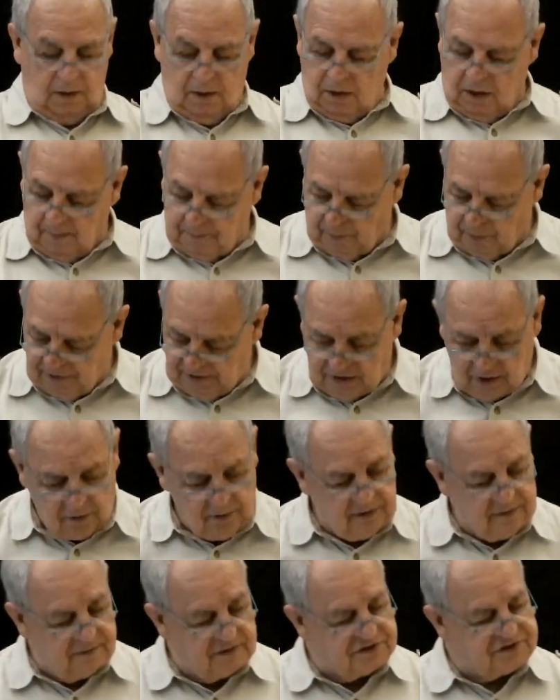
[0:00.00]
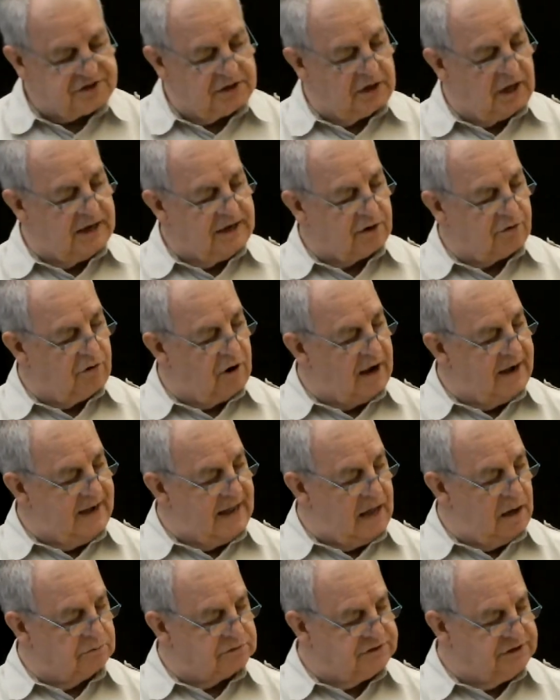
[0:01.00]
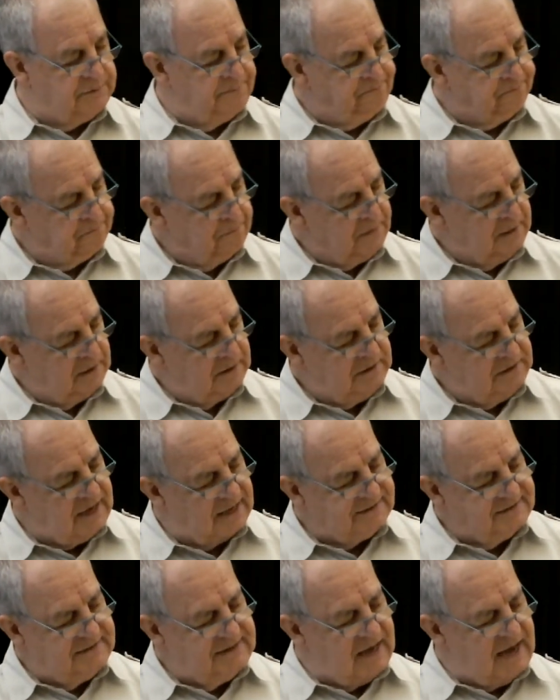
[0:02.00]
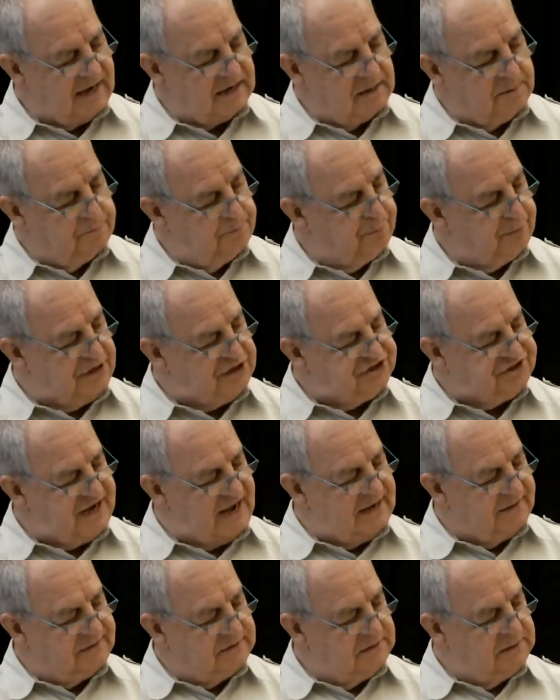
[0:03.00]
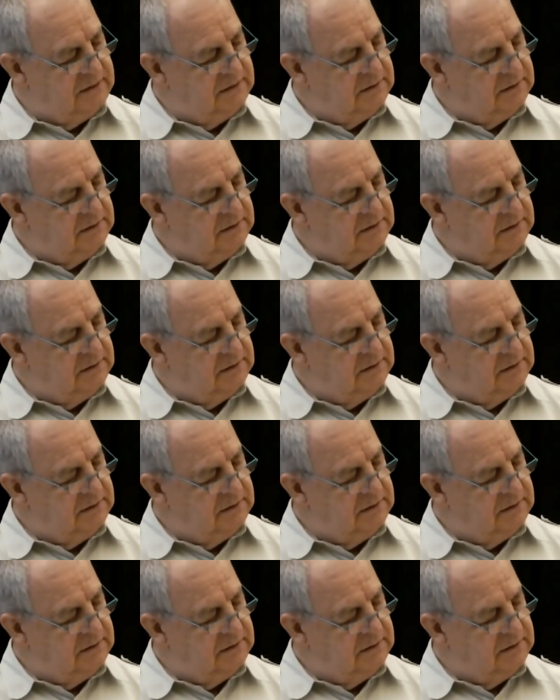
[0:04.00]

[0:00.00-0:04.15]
Upon hearing this, the knight cried out, "Yat, prechet!"